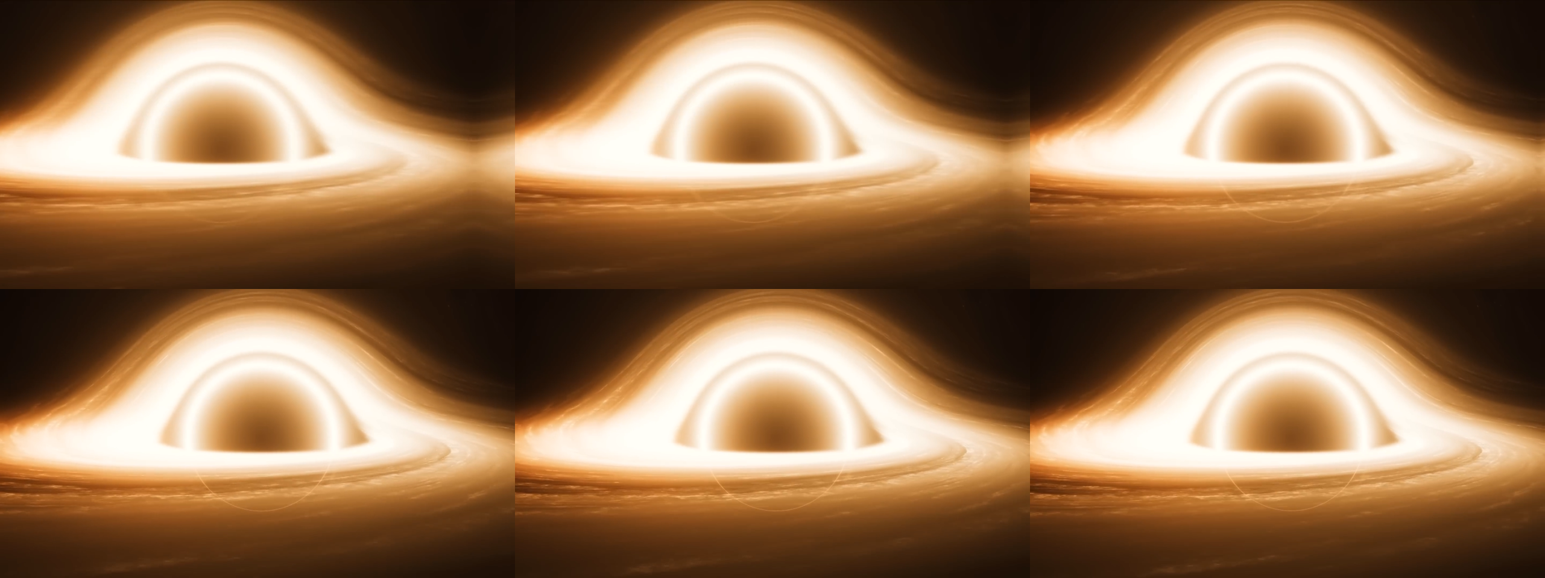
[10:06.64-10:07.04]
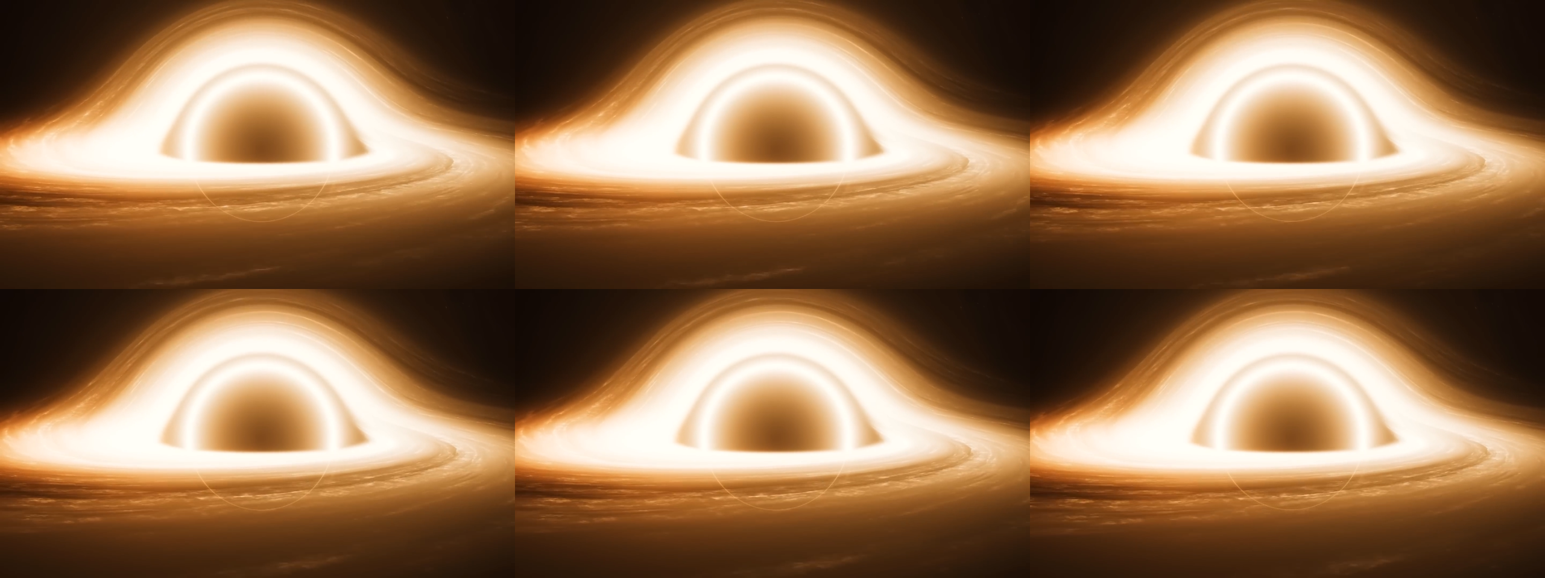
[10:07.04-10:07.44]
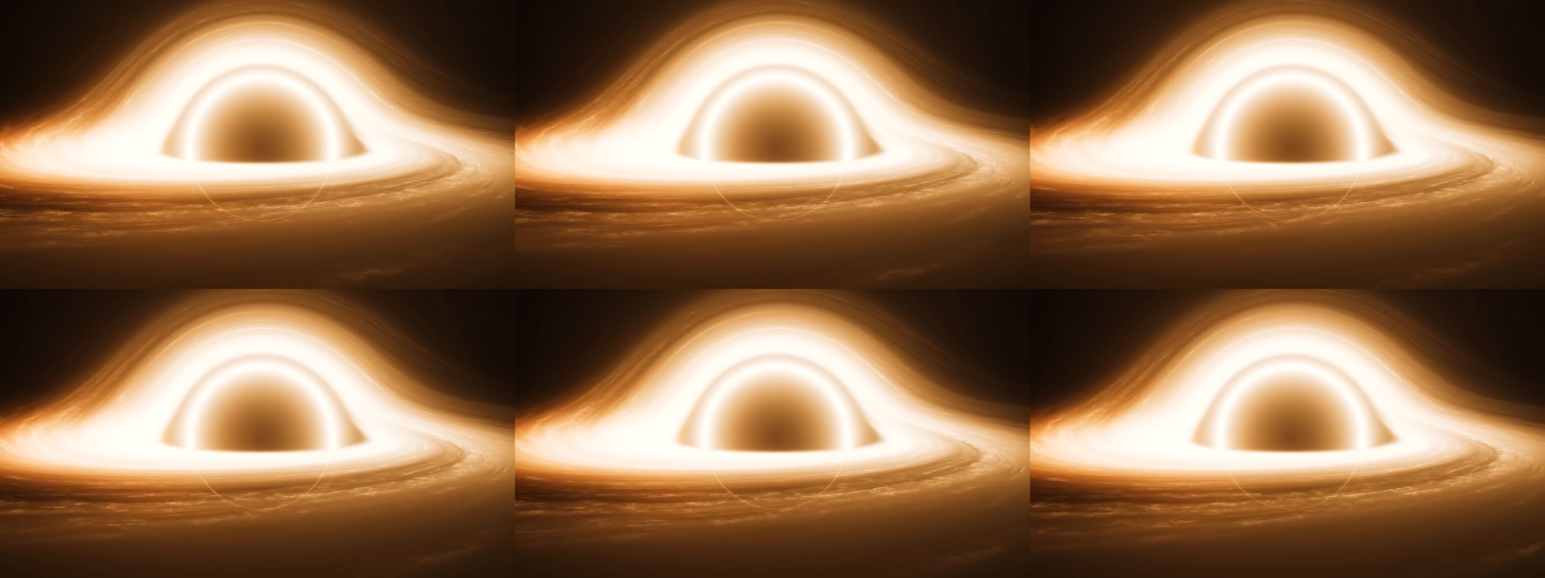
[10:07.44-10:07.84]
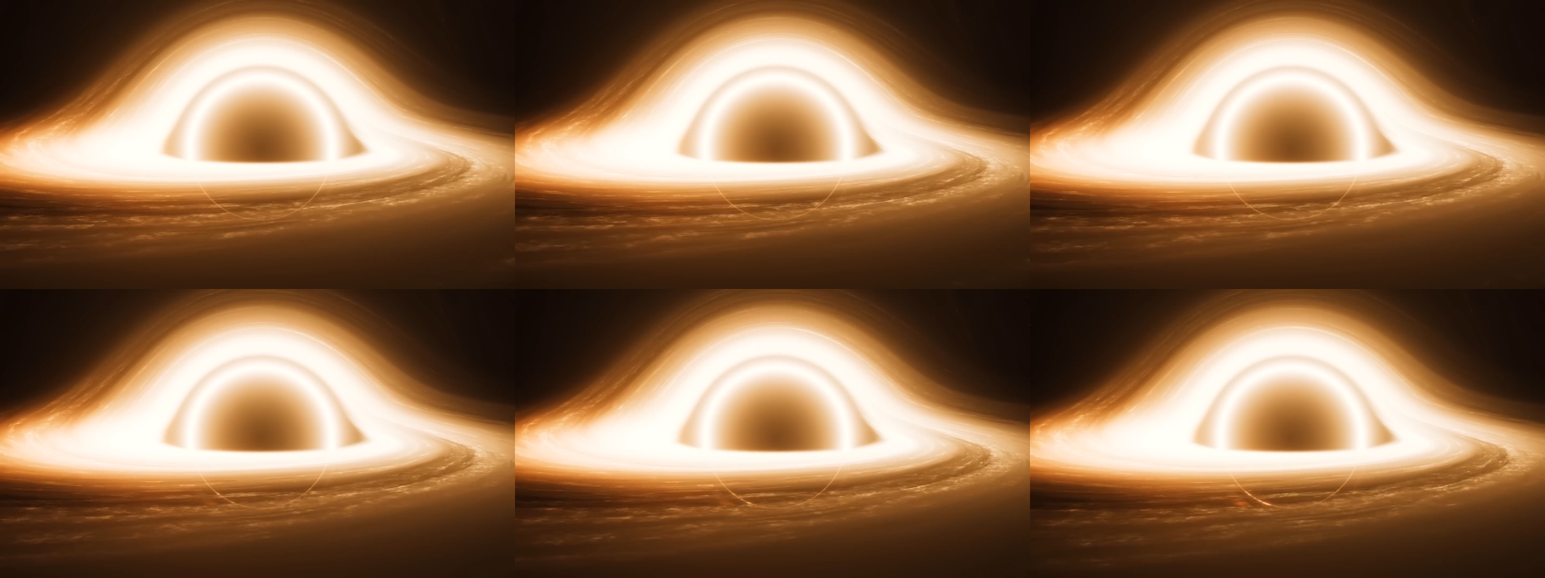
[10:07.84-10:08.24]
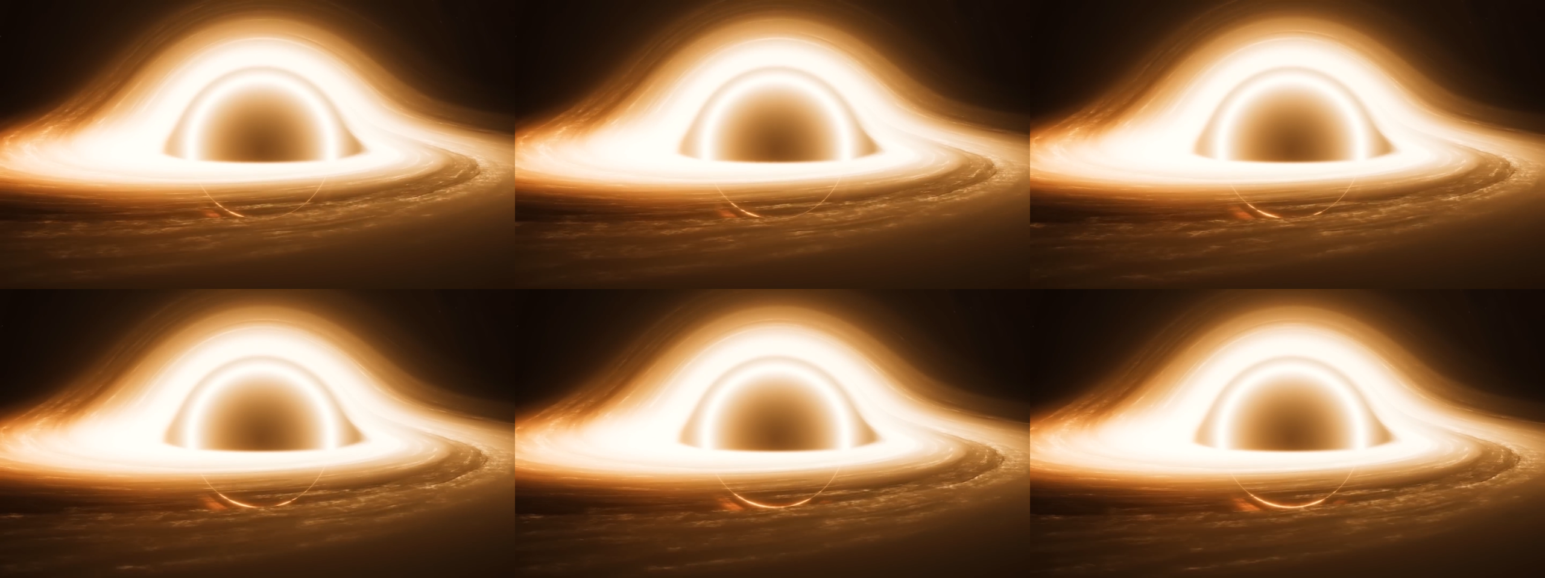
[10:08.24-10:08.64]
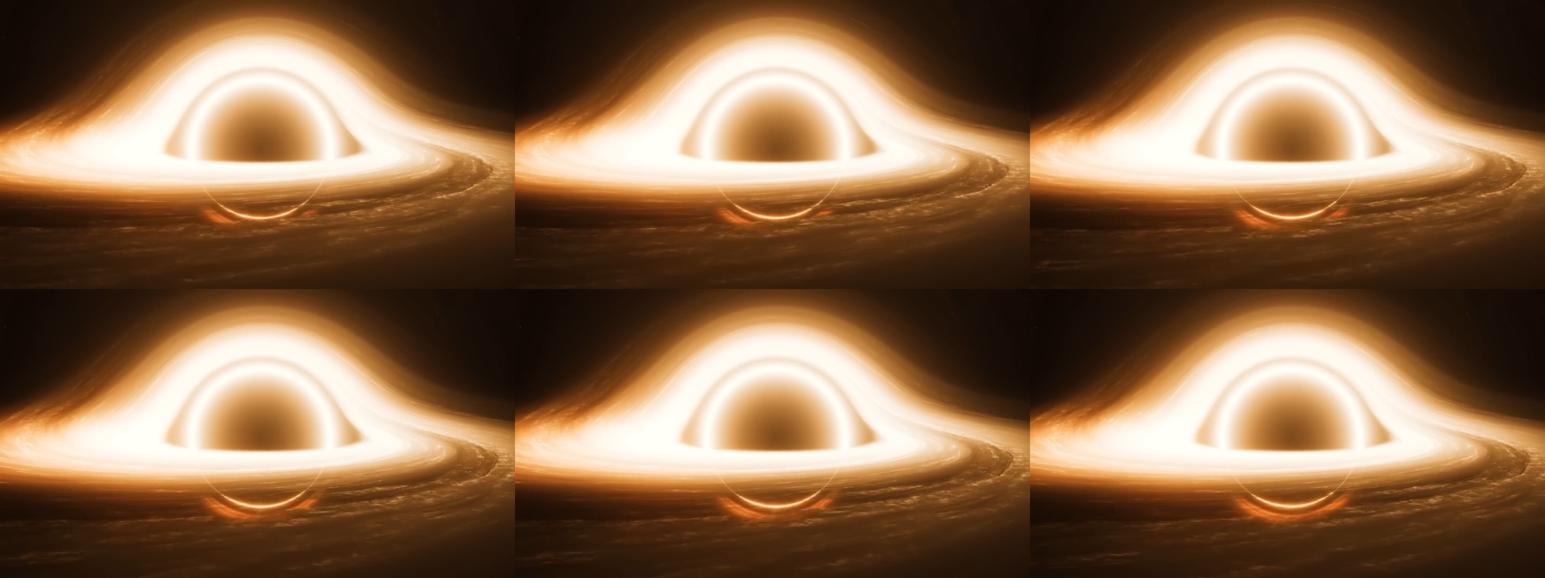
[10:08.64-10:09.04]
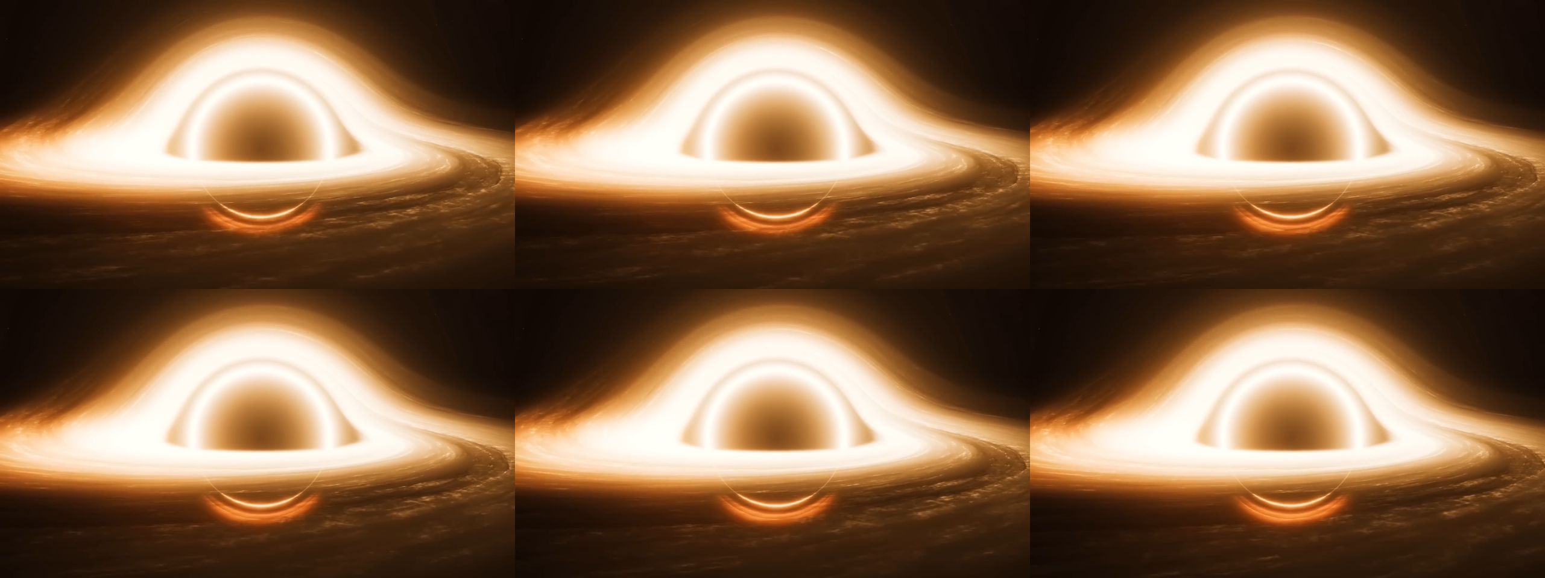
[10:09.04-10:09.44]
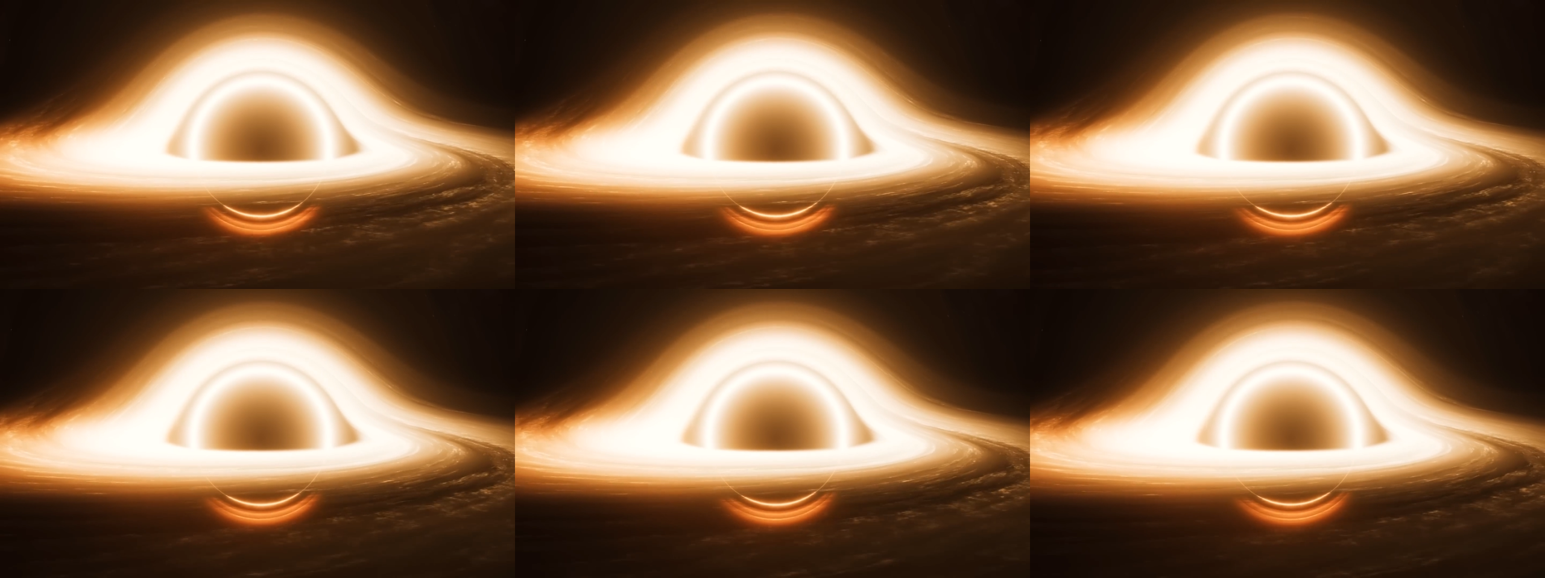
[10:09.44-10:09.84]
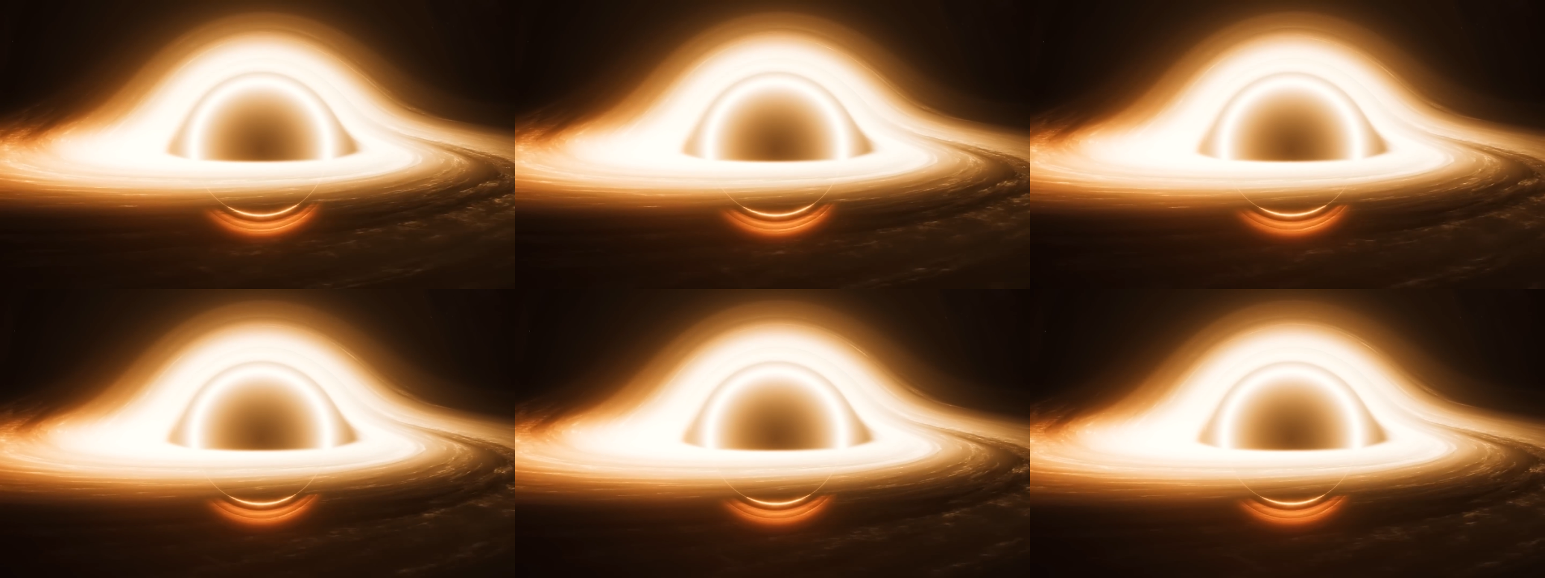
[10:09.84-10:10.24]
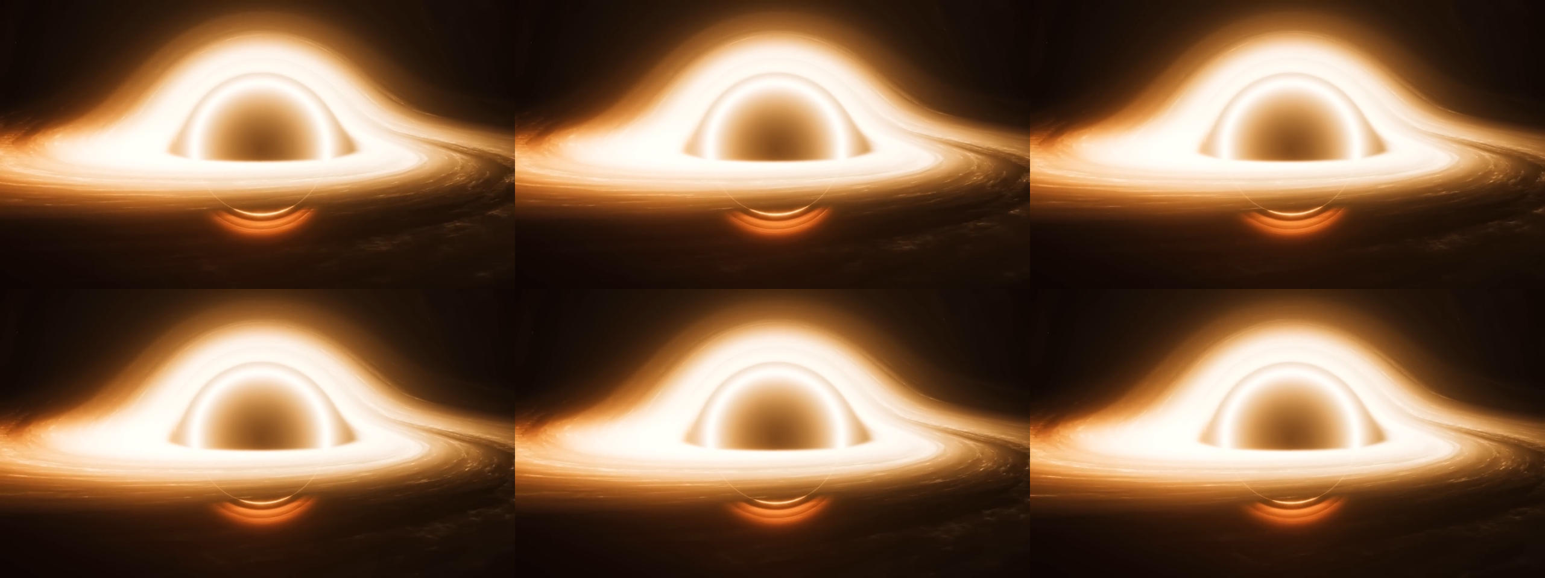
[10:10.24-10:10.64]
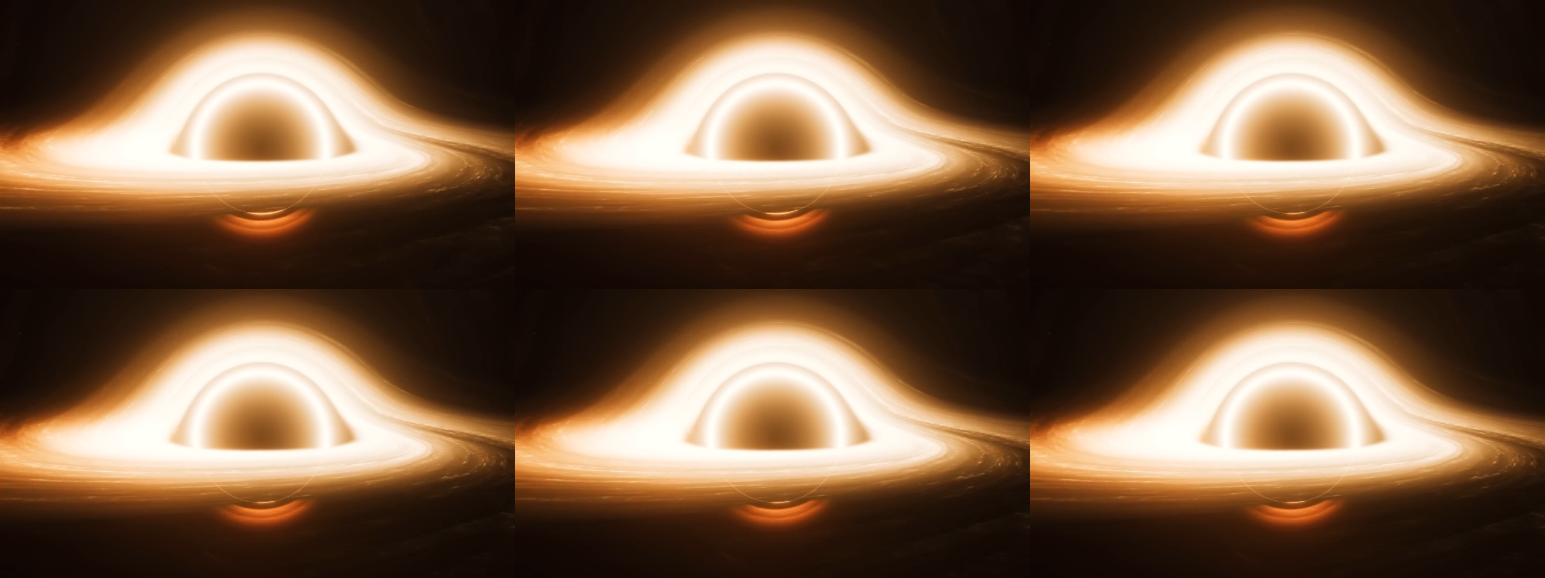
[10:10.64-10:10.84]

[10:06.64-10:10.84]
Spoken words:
Nobody's mouth can be seen.